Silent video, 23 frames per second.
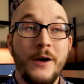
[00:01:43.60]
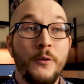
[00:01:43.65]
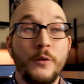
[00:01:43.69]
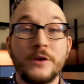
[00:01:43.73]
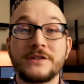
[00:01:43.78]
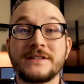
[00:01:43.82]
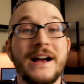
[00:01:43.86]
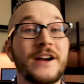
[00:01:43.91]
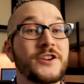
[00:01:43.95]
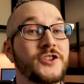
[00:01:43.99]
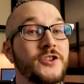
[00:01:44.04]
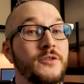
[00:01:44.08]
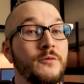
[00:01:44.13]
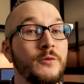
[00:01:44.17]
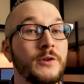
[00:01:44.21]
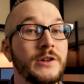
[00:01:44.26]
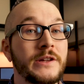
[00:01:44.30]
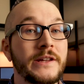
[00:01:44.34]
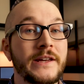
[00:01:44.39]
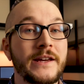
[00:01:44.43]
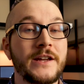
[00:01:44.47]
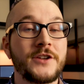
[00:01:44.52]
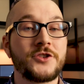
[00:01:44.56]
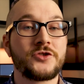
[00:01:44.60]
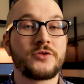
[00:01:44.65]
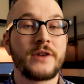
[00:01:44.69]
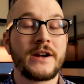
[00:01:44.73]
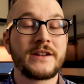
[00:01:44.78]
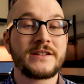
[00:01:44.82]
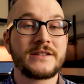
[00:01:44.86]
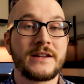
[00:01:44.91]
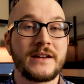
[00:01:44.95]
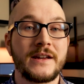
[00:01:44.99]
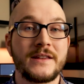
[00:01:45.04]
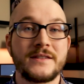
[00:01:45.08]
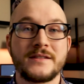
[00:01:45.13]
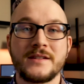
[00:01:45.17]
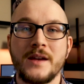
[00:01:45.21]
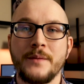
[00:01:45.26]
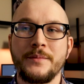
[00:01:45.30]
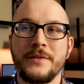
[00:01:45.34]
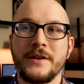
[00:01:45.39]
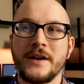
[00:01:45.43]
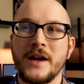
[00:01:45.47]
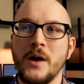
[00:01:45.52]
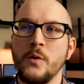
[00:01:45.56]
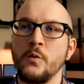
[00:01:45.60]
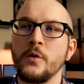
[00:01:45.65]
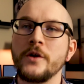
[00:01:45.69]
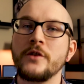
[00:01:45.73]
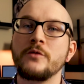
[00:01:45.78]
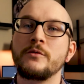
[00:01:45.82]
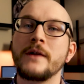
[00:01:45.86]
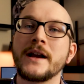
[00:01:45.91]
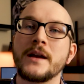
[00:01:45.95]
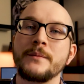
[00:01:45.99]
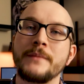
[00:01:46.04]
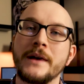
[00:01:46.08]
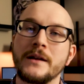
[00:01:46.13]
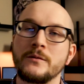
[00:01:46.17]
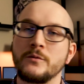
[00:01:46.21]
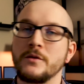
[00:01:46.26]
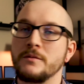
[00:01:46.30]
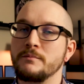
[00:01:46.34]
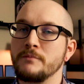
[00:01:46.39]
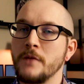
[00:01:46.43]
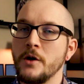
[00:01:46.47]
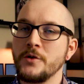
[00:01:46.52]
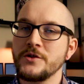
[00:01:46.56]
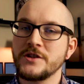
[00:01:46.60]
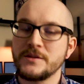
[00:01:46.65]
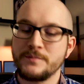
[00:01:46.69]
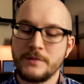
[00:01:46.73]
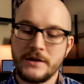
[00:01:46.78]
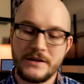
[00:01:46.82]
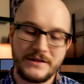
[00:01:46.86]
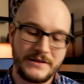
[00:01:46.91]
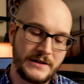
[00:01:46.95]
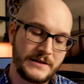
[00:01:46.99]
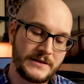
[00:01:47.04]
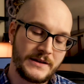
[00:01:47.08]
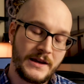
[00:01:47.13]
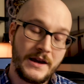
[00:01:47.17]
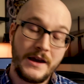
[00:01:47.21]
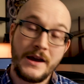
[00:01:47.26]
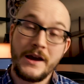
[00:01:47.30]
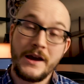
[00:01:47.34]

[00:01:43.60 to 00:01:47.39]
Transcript: What's actually really interesting, and something I wouldn't recommend with most species,